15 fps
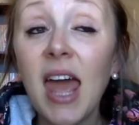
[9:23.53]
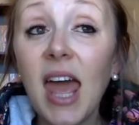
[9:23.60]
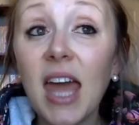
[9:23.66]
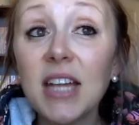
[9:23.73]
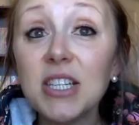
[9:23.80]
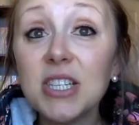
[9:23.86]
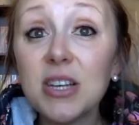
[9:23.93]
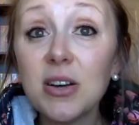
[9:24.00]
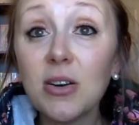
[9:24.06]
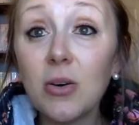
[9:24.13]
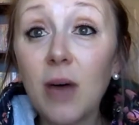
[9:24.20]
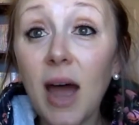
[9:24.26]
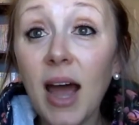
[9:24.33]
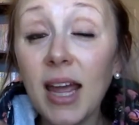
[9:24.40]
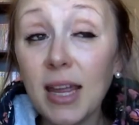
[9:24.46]
And
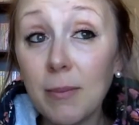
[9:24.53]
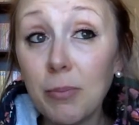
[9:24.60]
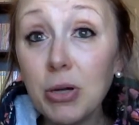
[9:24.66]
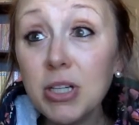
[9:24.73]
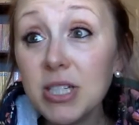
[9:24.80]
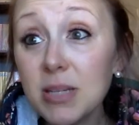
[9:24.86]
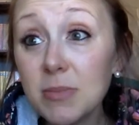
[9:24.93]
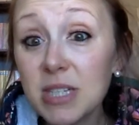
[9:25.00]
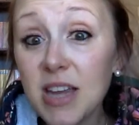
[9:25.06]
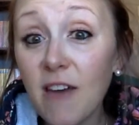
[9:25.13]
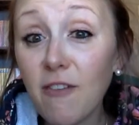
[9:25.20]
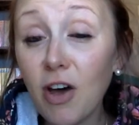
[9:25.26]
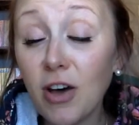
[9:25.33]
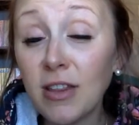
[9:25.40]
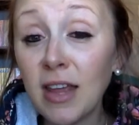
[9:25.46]
so I had put some stuff
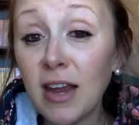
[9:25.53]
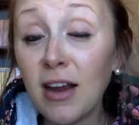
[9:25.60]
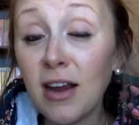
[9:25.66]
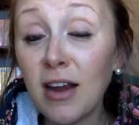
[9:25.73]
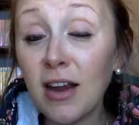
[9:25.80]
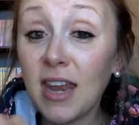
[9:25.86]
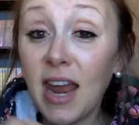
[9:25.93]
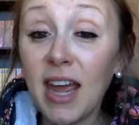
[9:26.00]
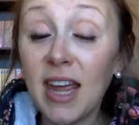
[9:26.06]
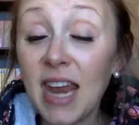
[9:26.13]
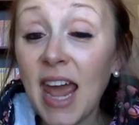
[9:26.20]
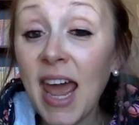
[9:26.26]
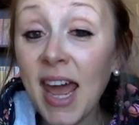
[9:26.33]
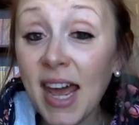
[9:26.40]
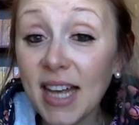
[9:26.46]
on there, and then I had
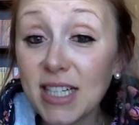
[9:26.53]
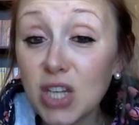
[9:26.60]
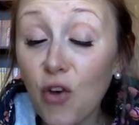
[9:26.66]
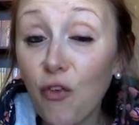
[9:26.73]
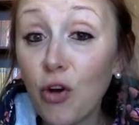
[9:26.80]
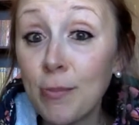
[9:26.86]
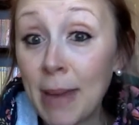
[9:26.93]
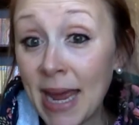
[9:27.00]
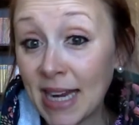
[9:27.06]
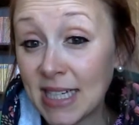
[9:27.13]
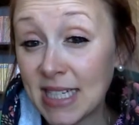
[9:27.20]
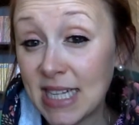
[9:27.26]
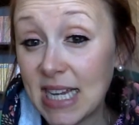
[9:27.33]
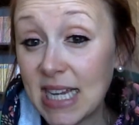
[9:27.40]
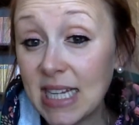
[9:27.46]
asked for
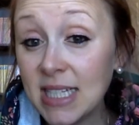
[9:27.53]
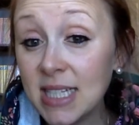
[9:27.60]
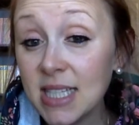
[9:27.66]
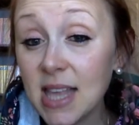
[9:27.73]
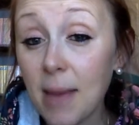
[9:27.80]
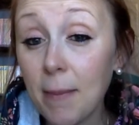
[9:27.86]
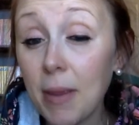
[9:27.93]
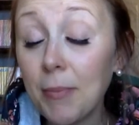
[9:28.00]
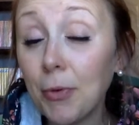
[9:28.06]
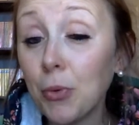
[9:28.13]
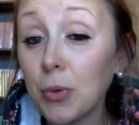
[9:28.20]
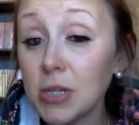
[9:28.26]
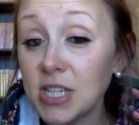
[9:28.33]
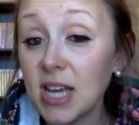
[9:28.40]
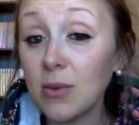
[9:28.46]
magazines that people
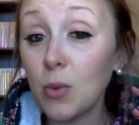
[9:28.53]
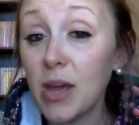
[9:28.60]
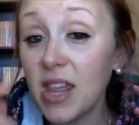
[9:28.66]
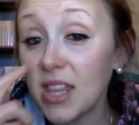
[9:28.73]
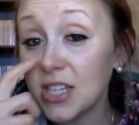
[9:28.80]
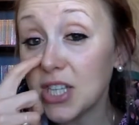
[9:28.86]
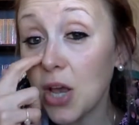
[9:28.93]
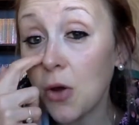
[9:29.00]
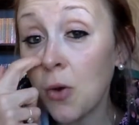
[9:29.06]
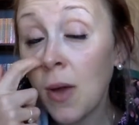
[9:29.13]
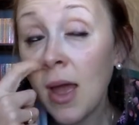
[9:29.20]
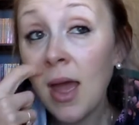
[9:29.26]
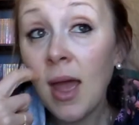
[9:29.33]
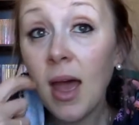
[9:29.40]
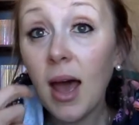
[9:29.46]
were done with. So
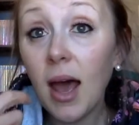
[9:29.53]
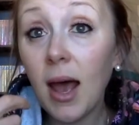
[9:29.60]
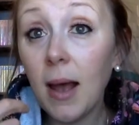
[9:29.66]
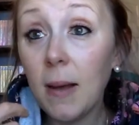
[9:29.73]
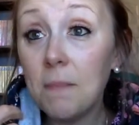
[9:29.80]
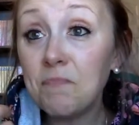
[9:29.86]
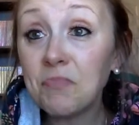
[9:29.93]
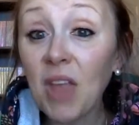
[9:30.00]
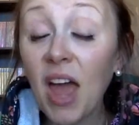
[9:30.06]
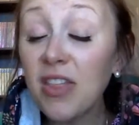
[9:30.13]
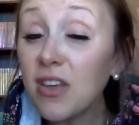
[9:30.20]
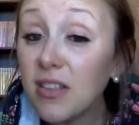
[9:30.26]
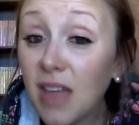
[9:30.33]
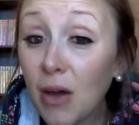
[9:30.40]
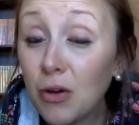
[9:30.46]
I
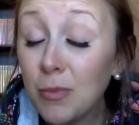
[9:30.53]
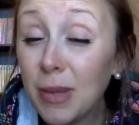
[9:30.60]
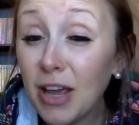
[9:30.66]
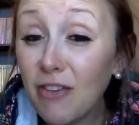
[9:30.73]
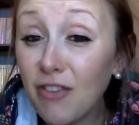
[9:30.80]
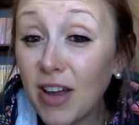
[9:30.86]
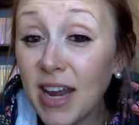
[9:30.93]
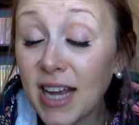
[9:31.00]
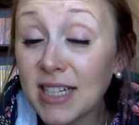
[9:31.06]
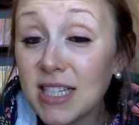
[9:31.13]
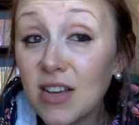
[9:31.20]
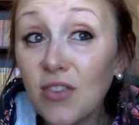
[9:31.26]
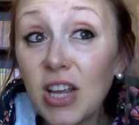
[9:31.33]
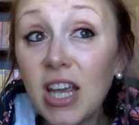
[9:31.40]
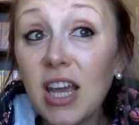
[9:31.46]
thought that would be a fun
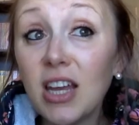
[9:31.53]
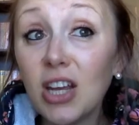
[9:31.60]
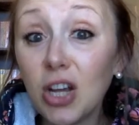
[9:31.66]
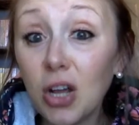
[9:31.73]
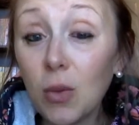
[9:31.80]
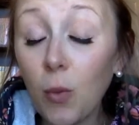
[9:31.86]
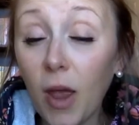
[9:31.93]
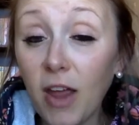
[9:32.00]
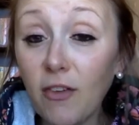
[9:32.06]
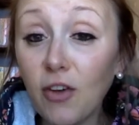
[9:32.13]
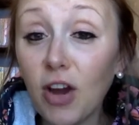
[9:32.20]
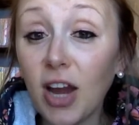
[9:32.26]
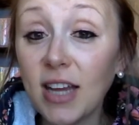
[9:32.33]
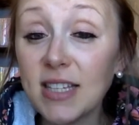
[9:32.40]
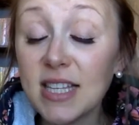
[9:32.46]
activity and a good way
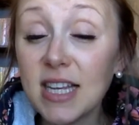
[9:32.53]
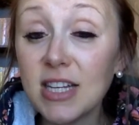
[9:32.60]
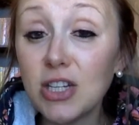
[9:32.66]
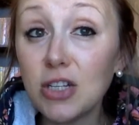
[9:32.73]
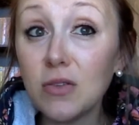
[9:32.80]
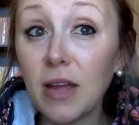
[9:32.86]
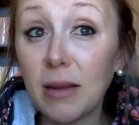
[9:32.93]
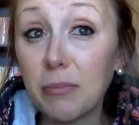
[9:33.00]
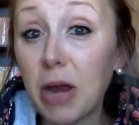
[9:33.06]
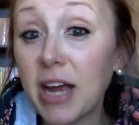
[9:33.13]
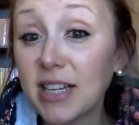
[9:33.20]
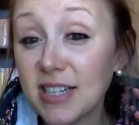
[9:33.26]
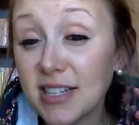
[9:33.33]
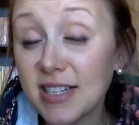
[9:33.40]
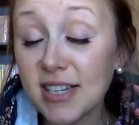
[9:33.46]
for Ainsley to, like,
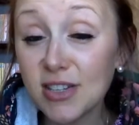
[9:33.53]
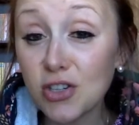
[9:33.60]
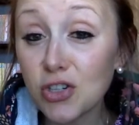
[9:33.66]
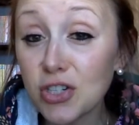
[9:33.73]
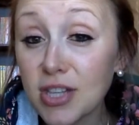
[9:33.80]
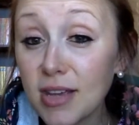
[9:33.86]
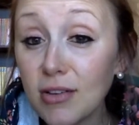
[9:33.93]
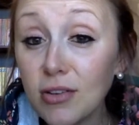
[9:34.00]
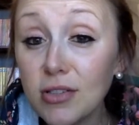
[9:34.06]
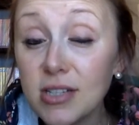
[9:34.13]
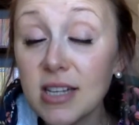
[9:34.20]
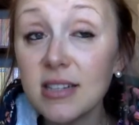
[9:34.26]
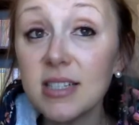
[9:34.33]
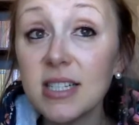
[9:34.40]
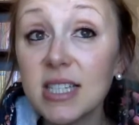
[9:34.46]
practice scissor
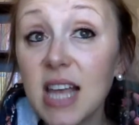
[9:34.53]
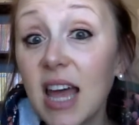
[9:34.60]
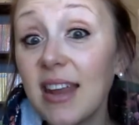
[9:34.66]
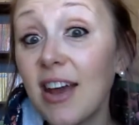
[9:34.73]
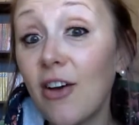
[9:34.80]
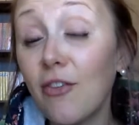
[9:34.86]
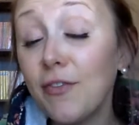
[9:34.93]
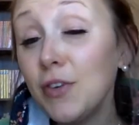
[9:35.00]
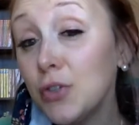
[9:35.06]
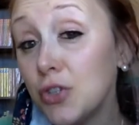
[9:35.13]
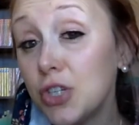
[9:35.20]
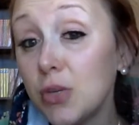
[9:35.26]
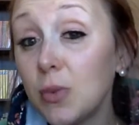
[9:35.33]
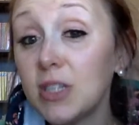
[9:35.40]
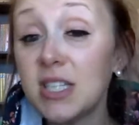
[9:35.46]
skills, is cut out food
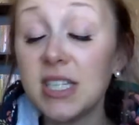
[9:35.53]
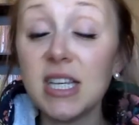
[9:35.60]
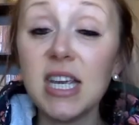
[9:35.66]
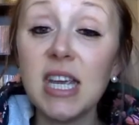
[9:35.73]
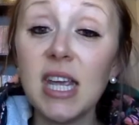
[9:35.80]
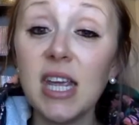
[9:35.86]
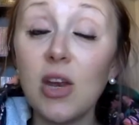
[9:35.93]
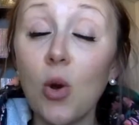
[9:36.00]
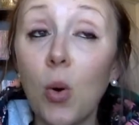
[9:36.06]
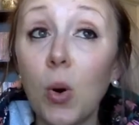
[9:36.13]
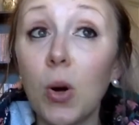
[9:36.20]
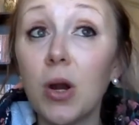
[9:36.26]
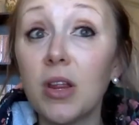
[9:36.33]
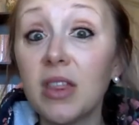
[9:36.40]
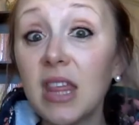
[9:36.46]
she wants to eat
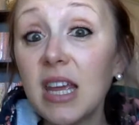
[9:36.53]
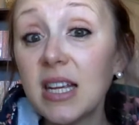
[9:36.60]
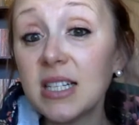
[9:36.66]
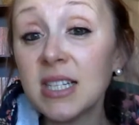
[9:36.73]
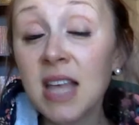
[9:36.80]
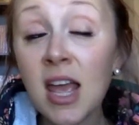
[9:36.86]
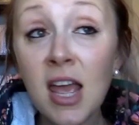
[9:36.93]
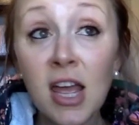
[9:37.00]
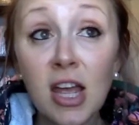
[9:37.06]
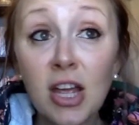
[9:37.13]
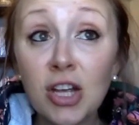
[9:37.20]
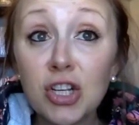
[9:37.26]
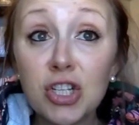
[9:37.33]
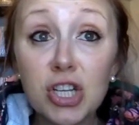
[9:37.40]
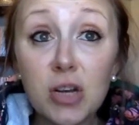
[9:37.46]
or things
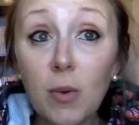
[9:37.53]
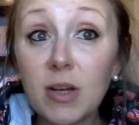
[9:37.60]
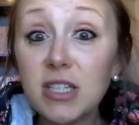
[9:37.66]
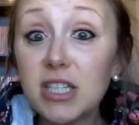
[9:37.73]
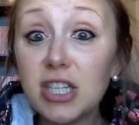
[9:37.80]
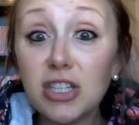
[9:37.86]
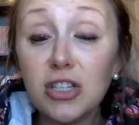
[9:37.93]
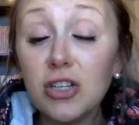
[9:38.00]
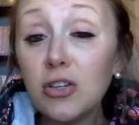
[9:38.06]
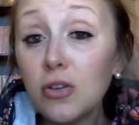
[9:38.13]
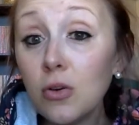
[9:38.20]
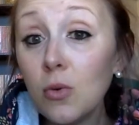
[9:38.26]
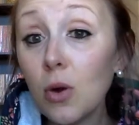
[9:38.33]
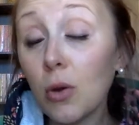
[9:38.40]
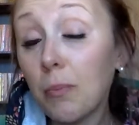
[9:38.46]
she wants to
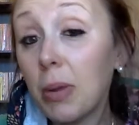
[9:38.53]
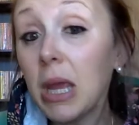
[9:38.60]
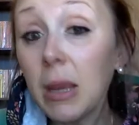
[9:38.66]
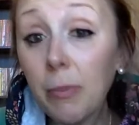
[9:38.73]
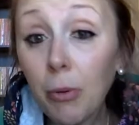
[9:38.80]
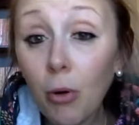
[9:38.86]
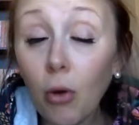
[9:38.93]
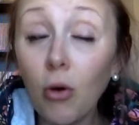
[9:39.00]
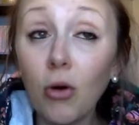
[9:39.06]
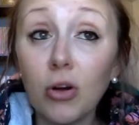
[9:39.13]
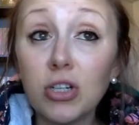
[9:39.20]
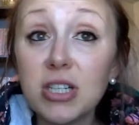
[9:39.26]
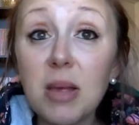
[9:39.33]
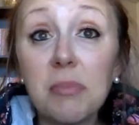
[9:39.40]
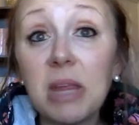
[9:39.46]
do or people
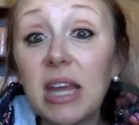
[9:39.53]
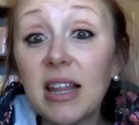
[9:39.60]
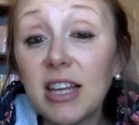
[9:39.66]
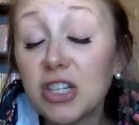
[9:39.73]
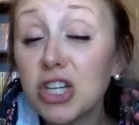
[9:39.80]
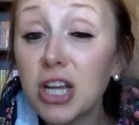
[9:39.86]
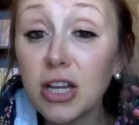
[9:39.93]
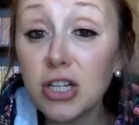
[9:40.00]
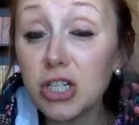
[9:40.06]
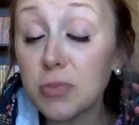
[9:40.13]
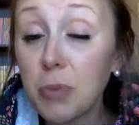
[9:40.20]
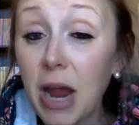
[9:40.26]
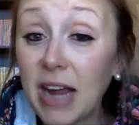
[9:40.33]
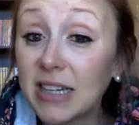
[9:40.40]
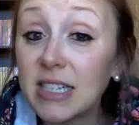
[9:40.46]
or something. Like, she could
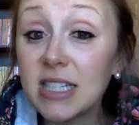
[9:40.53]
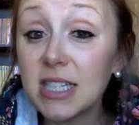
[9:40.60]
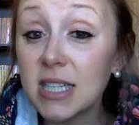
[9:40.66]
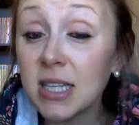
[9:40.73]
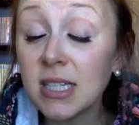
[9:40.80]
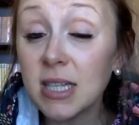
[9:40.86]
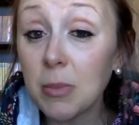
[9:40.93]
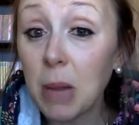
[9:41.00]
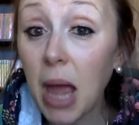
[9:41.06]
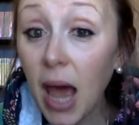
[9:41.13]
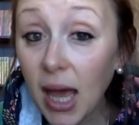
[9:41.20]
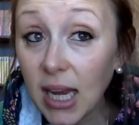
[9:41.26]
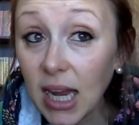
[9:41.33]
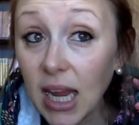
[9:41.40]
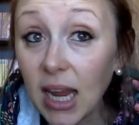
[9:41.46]
just practice some
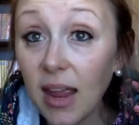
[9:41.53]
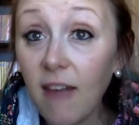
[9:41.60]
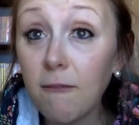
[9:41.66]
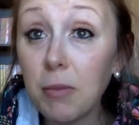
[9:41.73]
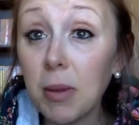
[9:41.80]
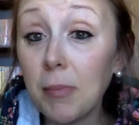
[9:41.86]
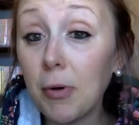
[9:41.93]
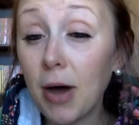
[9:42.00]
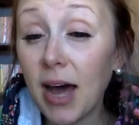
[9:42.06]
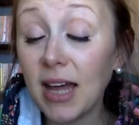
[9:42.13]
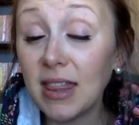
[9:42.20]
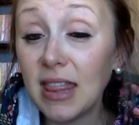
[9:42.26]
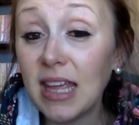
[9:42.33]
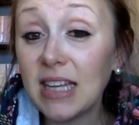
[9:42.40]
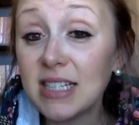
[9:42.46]
cutting if people
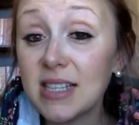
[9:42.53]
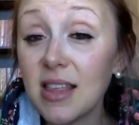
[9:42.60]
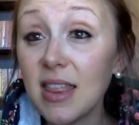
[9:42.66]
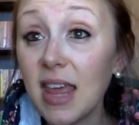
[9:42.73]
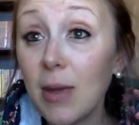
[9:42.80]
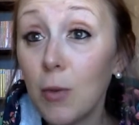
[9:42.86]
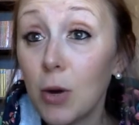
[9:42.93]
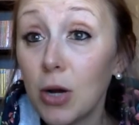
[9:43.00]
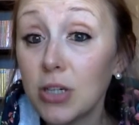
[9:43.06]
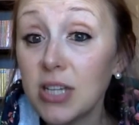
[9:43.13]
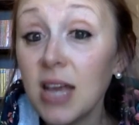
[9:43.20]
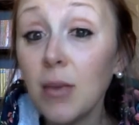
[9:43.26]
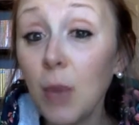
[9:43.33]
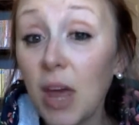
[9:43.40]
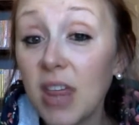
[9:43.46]
had things that they were
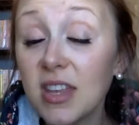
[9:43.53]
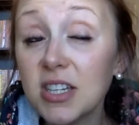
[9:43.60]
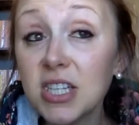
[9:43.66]
done with.